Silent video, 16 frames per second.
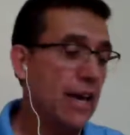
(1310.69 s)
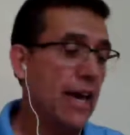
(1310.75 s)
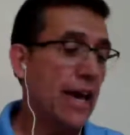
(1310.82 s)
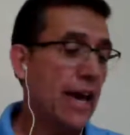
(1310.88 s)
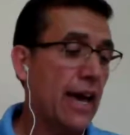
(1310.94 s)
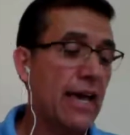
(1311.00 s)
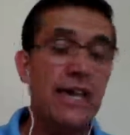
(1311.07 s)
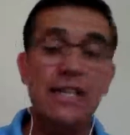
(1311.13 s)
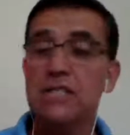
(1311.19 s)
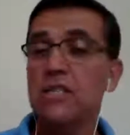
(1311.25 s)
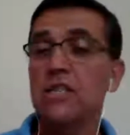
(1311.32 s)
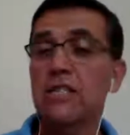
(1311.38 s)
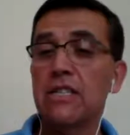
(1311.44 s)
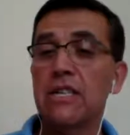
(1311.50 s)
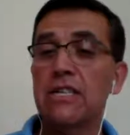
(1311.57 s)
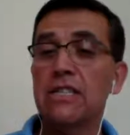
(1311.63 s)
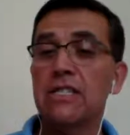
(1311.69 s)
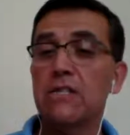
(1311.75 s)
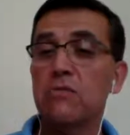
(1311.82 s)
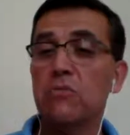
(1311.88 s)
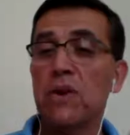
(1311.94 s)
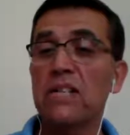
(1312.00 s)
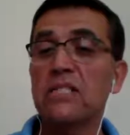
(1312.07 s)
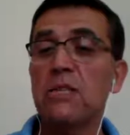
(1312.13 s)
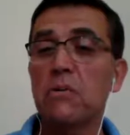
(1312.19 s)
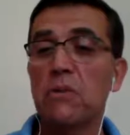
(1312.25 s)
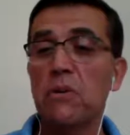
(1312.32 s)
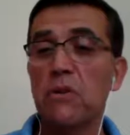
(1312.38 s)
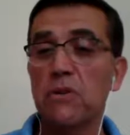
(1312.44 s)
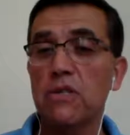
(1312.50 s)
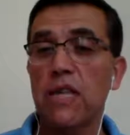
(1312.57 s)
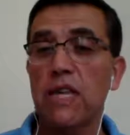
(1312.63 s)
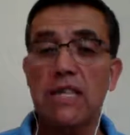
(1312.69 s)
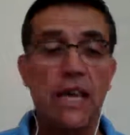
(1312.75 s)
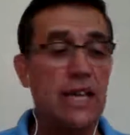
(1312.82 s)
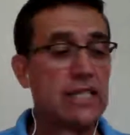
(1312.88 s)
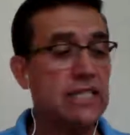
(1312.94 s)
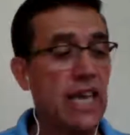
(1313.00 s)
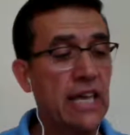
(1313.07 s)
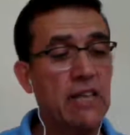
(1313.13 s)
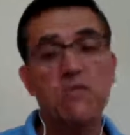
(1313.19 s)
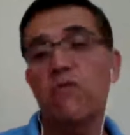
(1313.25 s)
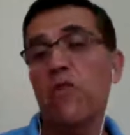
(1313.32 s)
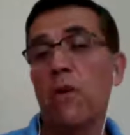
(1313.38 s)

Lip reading: it's in this principle that I take